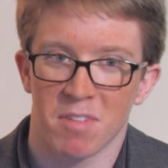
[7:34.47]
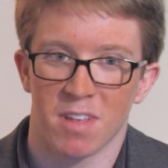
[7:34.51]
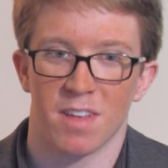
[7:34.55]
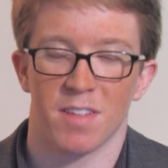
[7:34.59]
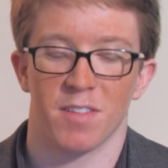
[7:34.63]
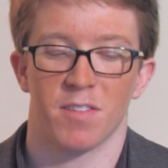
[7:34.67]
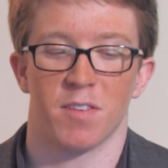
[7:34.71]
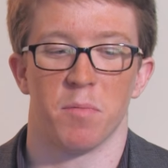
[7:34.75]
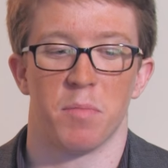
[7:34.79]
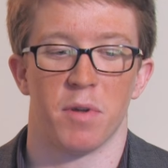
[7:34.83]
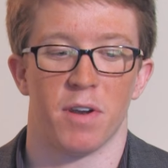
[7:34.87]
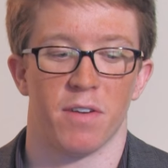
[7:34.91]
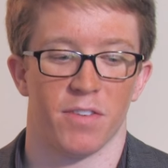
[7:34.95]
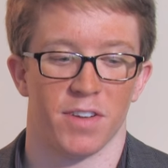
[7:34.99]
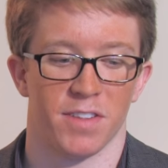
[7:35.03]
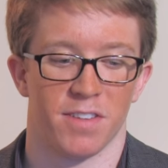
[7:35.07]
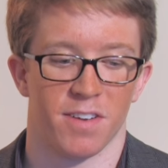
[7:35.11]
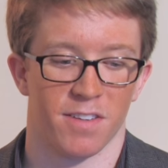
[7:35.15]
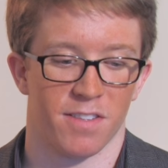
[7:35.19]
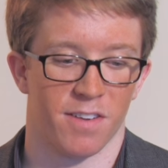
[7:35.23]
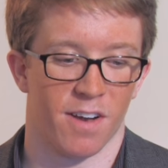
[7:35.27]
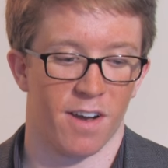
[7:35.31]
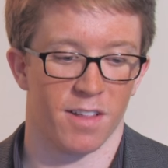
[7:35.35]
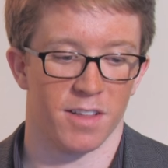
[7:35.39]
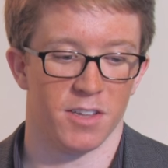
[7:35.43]
It's a bit of a
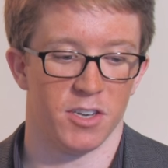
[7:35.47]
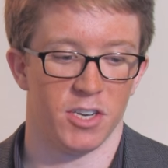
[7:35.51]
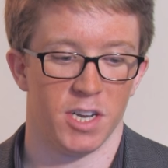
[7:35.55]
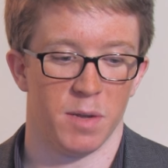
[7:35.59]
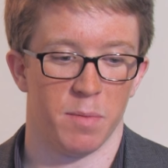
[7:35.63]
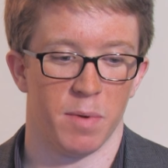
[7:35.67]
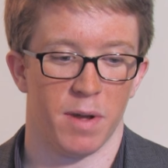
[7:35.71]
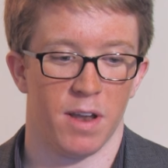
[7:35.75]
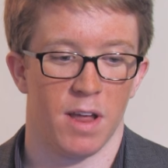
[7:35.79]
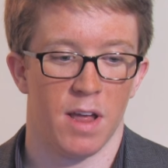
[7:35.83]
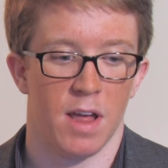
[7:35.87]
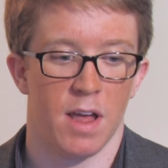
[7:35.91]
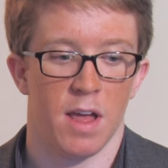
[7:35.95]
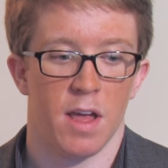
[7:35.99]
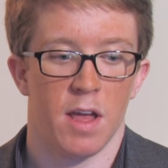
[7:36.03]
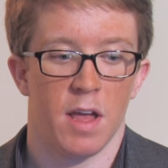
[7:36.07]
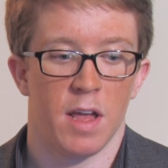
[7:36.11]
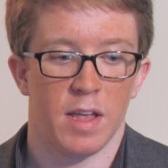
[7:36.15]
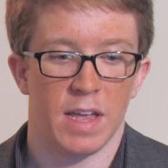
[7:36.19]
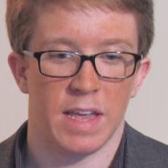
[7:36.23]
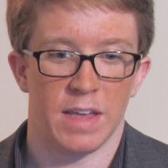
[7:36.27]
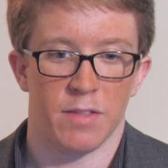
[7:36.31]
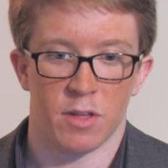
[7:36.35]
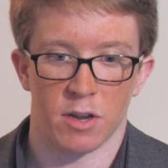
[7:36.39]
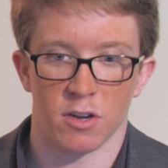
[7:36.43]
tautology, but
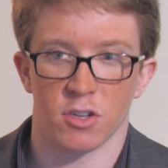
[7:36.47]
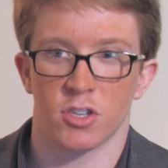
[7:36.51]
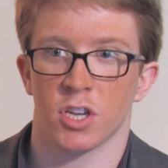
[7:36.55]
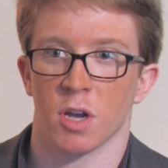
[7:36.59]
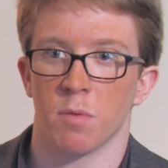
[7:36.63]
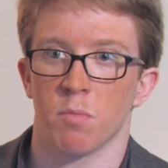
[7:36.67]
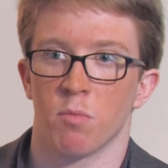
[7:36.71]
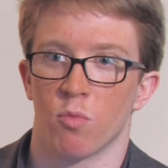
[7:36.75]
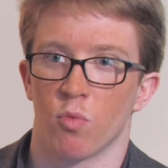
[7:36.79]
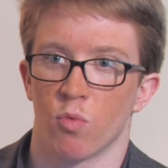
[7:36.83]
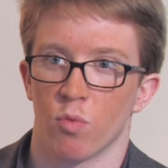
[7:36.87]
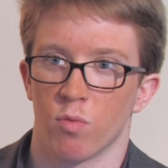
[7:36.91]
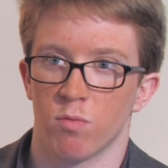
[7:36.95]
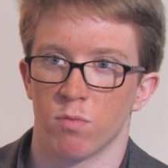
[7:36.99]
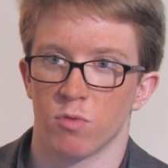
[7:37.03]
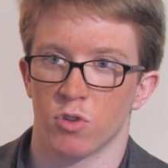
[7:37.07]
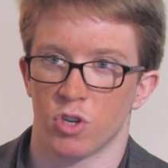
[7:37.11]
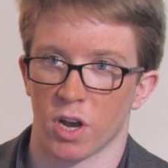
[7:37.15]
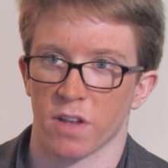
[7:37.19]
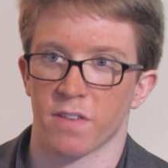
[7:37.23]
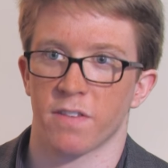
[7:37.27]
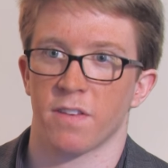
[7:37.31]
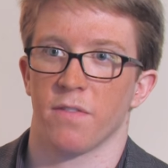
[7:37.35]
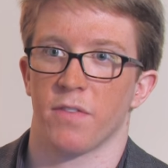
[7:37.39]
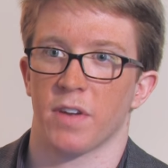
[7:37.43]
he, there's some
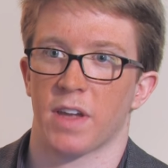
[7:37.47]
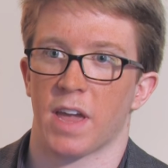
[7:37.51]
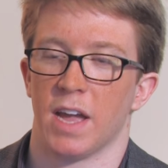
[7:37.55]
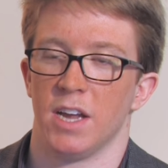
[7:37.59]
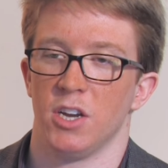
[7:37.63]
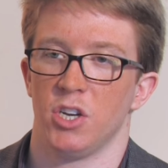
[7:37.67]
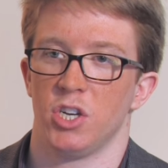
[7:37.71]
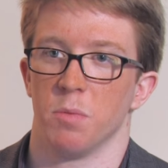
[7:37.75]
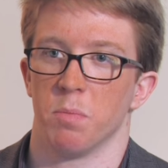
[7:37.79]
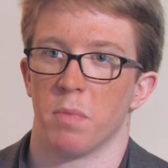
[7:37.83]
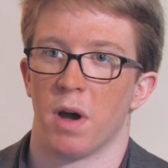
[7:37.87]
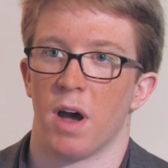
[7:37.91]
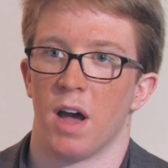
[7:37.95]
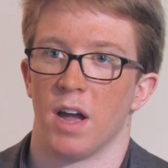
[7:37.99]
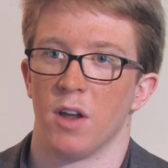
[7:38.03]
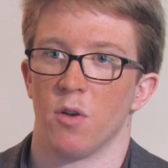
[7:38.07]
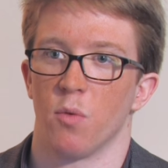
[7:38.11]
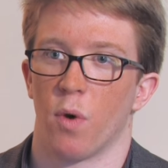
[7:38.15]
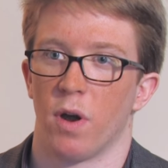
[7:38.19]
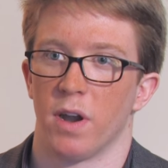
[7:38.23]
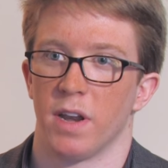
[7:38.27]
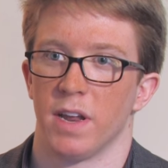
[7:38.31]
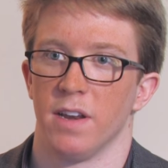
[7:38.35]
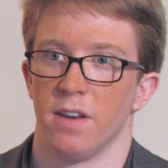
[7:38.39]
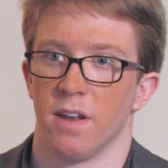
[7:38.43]
justification behind
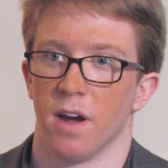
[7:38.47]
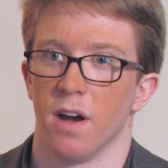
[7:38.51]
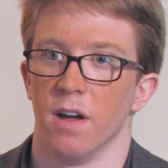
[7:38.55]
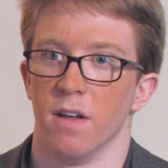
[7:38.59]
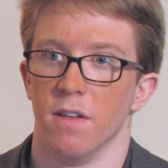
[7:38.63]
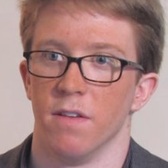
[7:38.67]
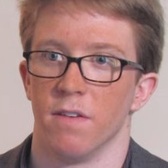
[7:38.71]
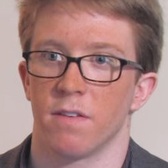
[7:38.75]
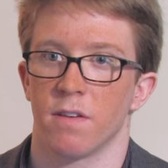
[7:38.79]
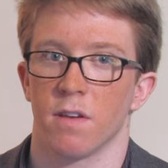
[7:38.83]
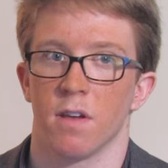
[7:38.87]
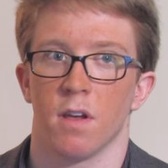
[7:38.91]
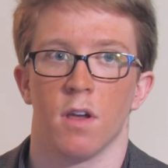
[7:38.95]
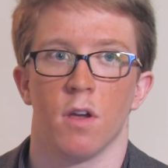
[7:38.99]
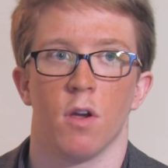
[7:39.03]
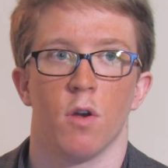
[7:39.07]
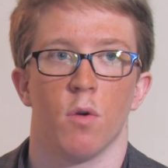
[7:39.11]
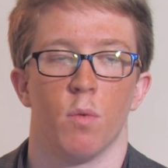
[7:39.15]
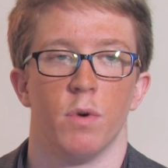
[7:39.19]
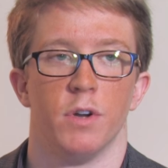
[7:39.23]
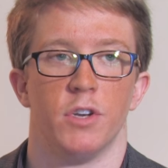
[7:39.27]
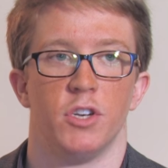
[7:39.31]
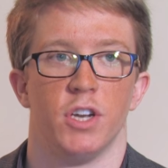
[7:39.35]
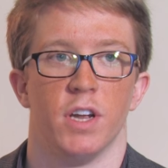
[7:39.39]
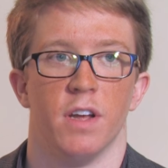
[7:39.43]
what he does,
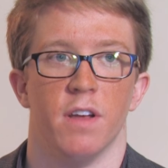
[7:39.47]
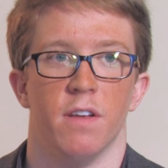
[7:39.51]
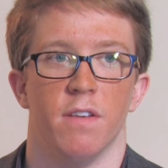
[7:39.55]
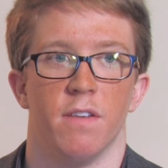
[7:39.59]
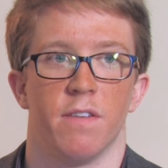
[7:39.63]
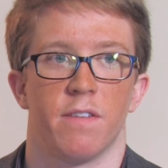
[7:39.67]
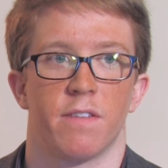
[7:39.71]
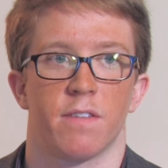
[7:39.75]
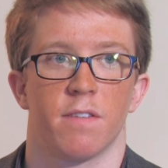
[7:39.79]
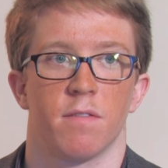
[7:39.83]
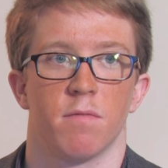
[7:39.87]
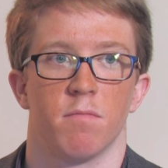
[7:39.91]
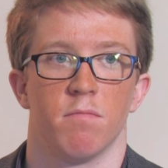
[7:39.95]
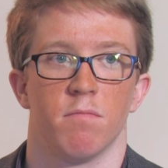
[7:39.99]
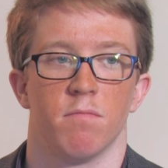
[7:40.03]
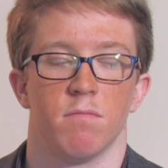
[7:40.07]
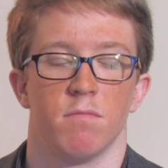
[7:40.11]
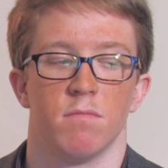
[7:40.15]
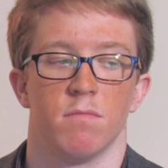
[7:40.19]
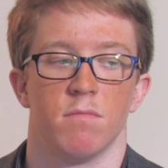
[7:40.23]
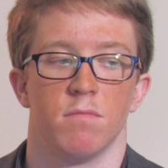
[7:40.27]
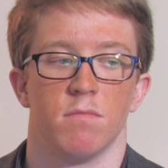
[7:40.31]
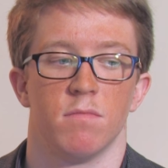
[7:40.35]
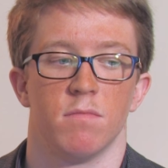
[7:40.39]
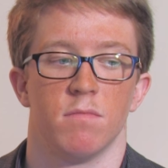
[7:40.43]
which is
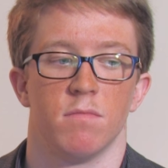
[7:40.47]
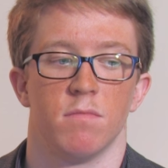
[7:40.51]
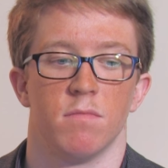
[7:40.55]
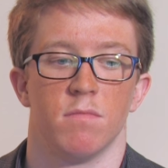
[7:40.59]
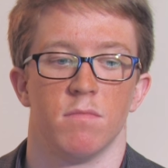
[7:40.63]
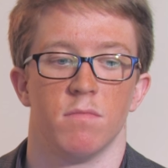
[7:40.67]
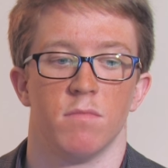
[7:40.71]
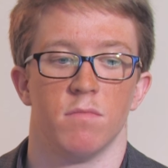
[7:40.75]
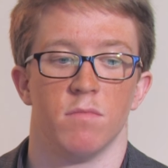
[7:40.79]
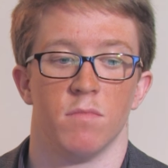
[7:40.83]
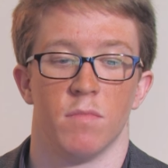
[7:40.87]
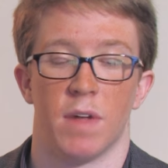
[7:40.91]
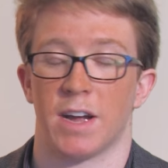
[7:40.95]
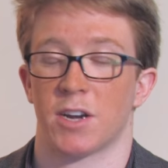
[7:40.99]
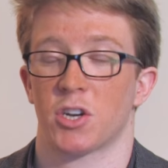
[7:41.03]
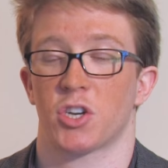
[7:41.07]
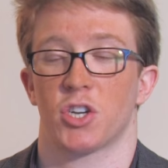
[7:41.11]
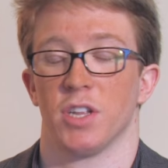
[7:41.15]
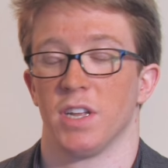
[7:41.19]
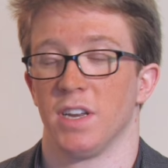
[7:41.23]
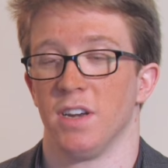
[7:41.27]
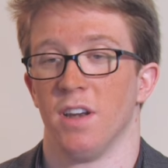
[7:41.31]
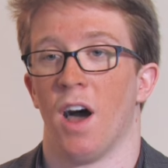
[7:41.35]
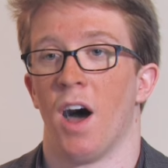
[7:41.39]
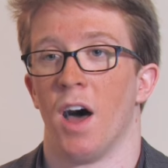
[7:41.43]

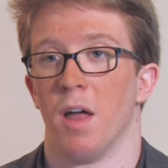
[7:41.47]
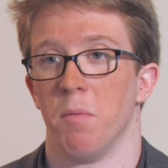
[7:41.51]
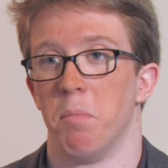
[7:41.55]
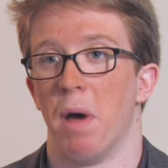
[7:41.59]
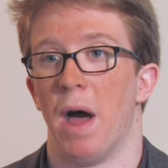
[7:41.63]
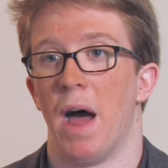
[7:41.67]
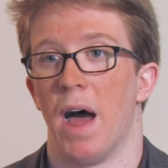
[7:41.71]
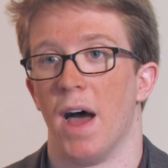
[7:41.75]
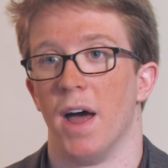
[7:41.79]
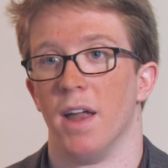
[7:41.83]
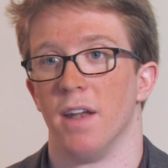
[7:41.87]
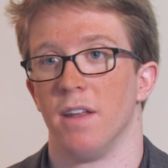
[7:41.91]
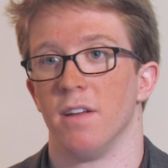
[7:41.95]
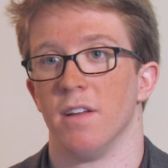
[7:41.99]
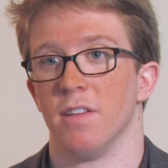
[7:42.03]
actually not bad.